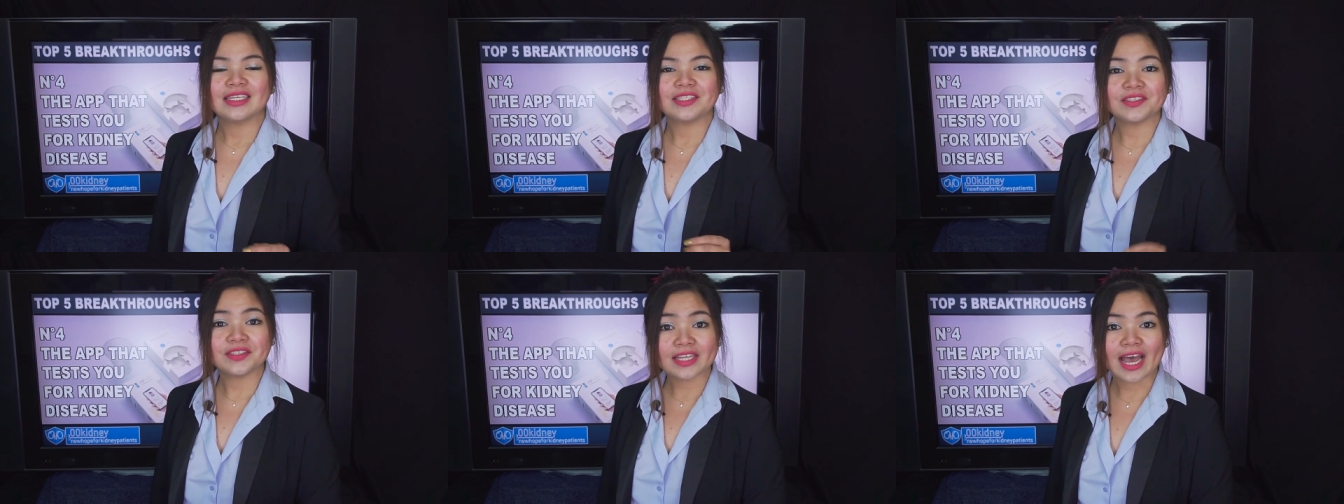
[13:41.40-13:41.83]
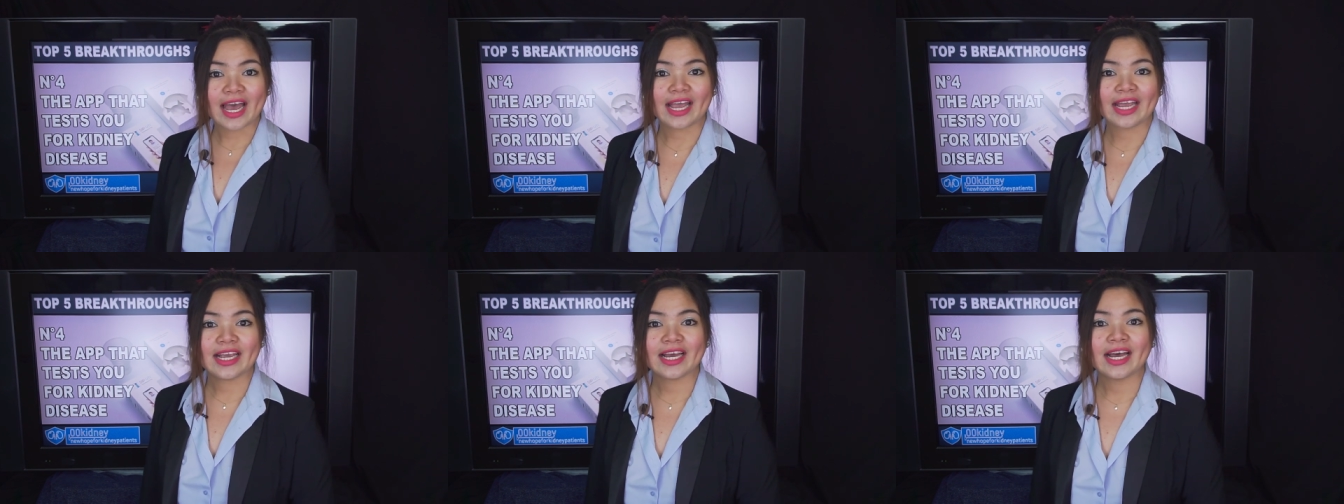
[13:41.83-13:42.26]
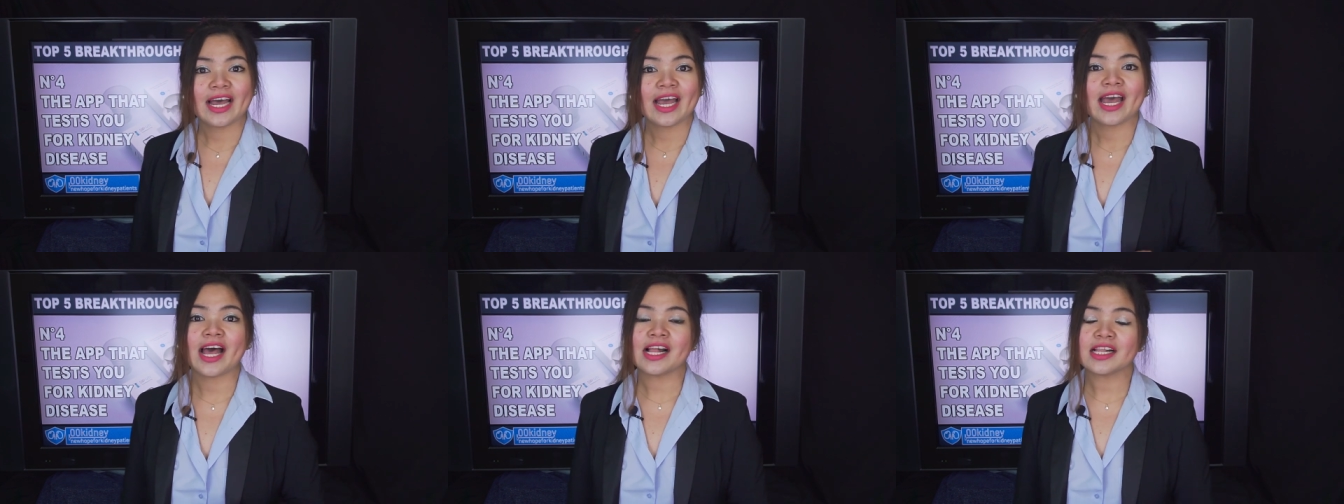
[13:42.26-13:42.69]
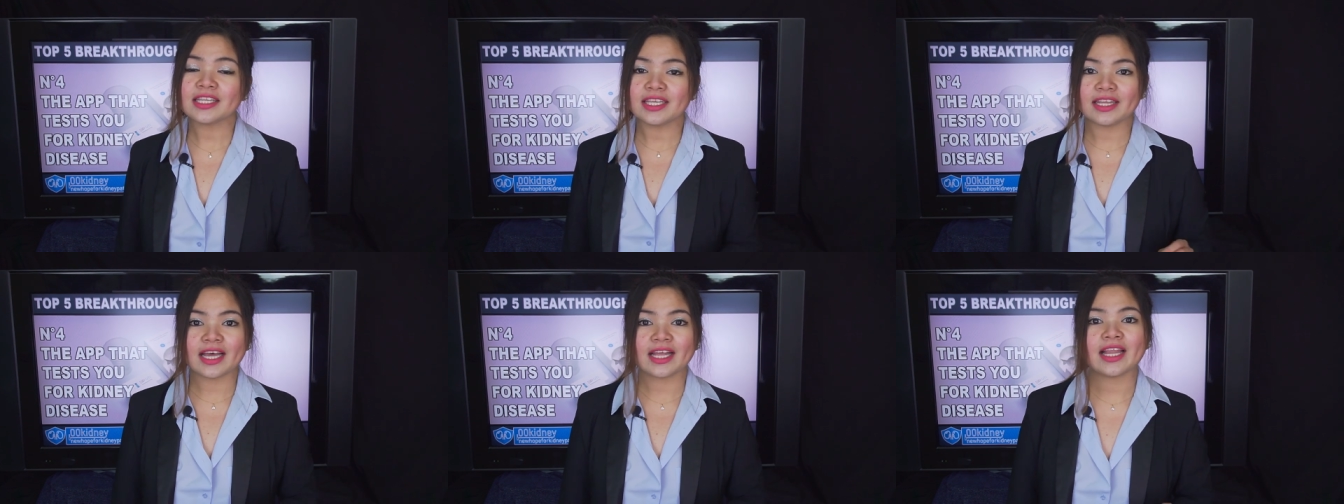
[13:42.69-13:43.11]
Today,
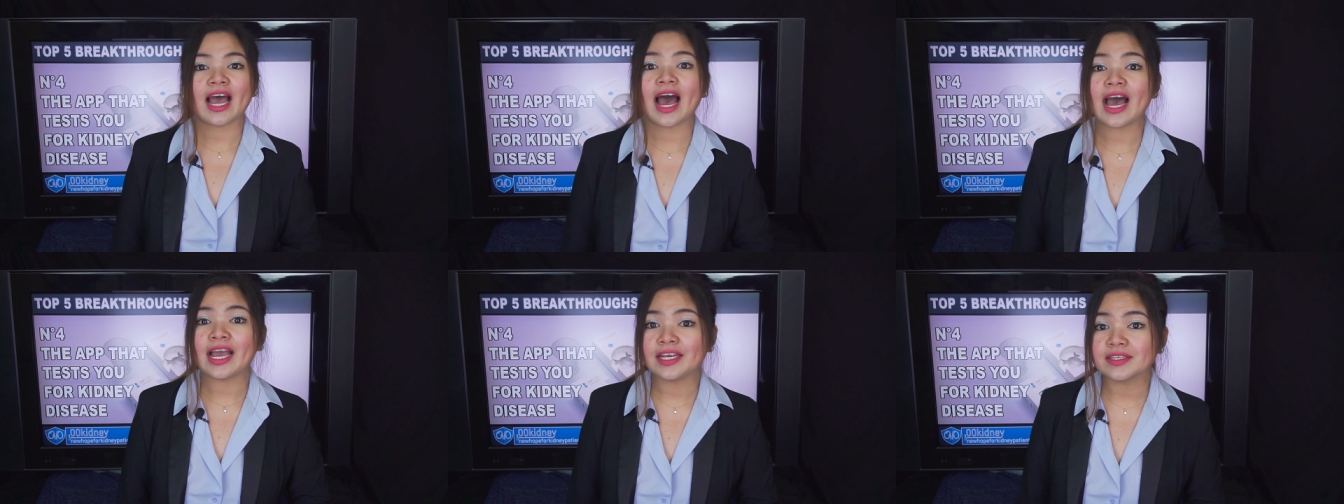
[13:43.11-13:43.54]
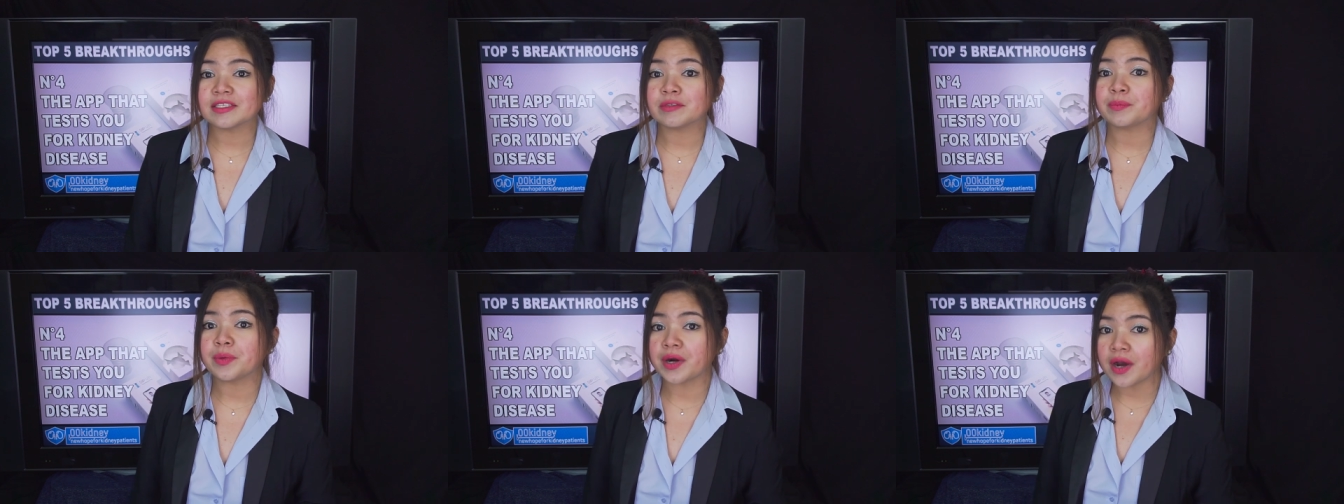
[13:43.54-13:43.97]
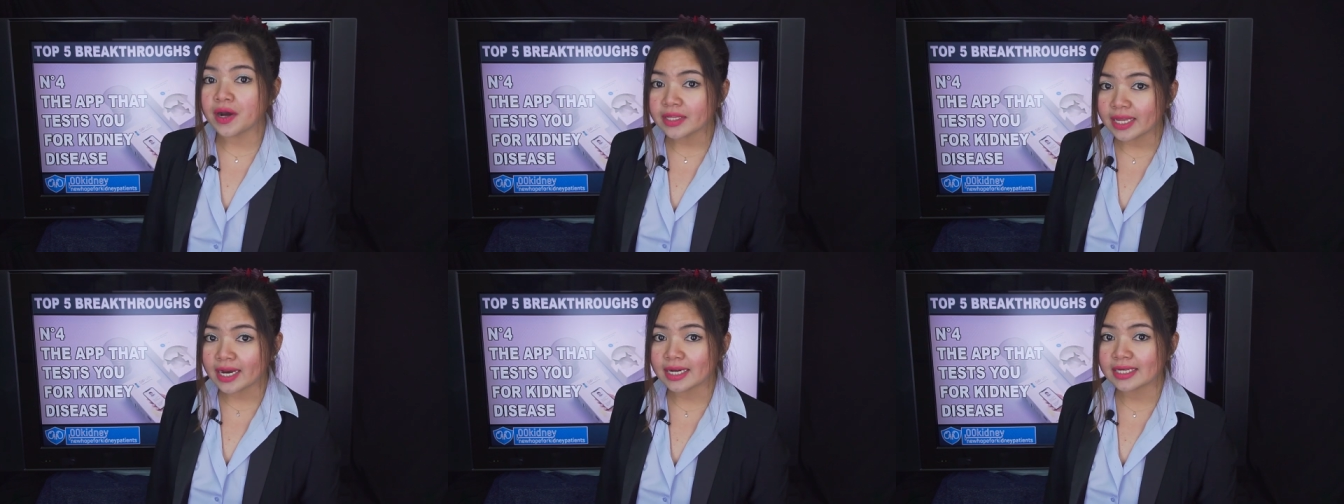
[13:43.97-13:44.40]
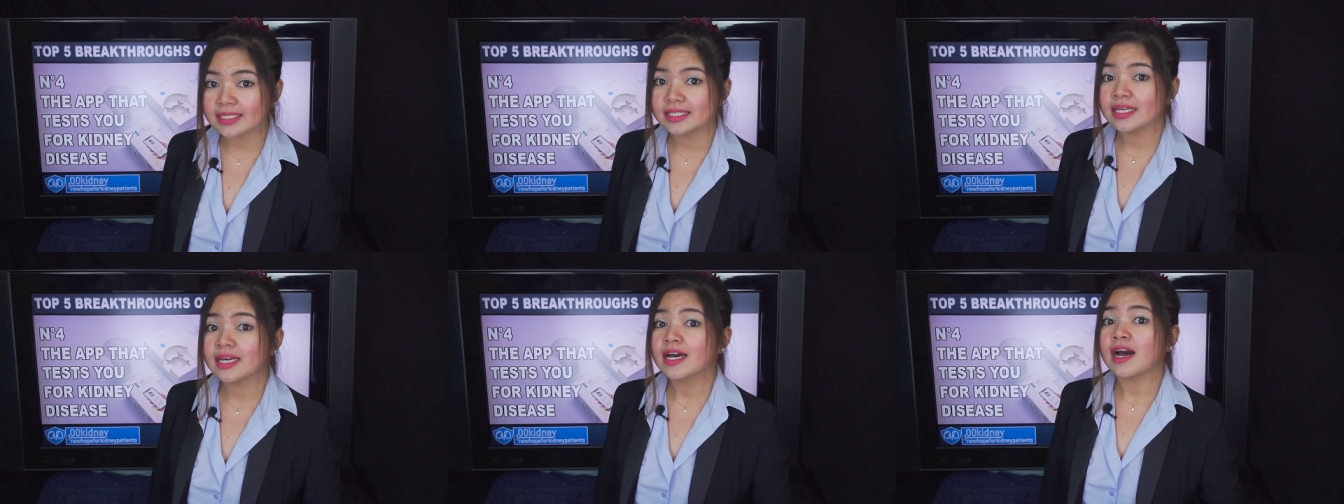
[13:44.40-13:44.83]
Healthy.io
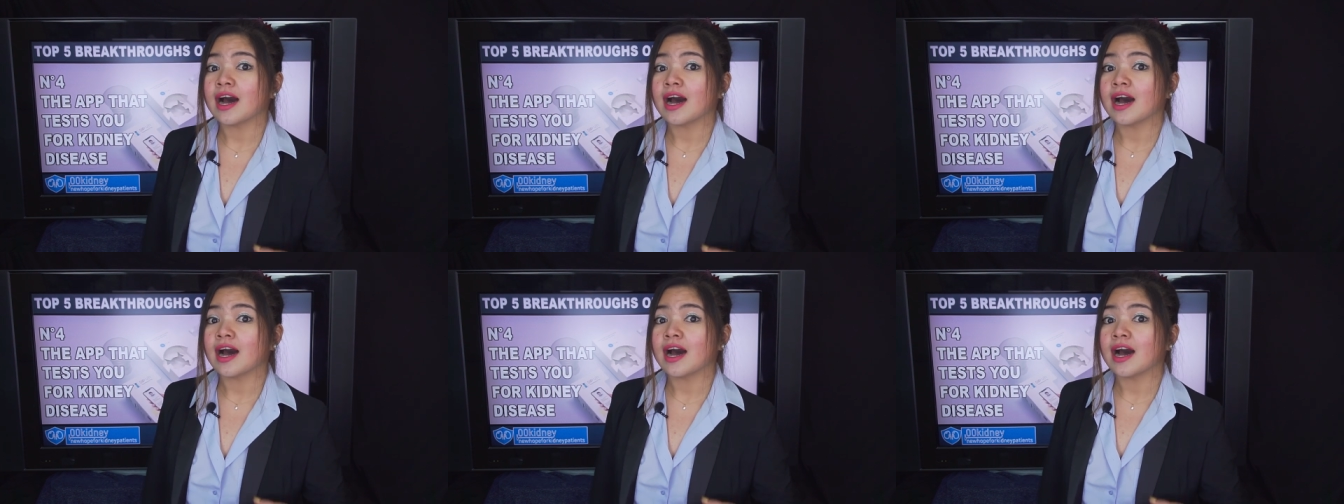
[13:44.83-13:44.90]
products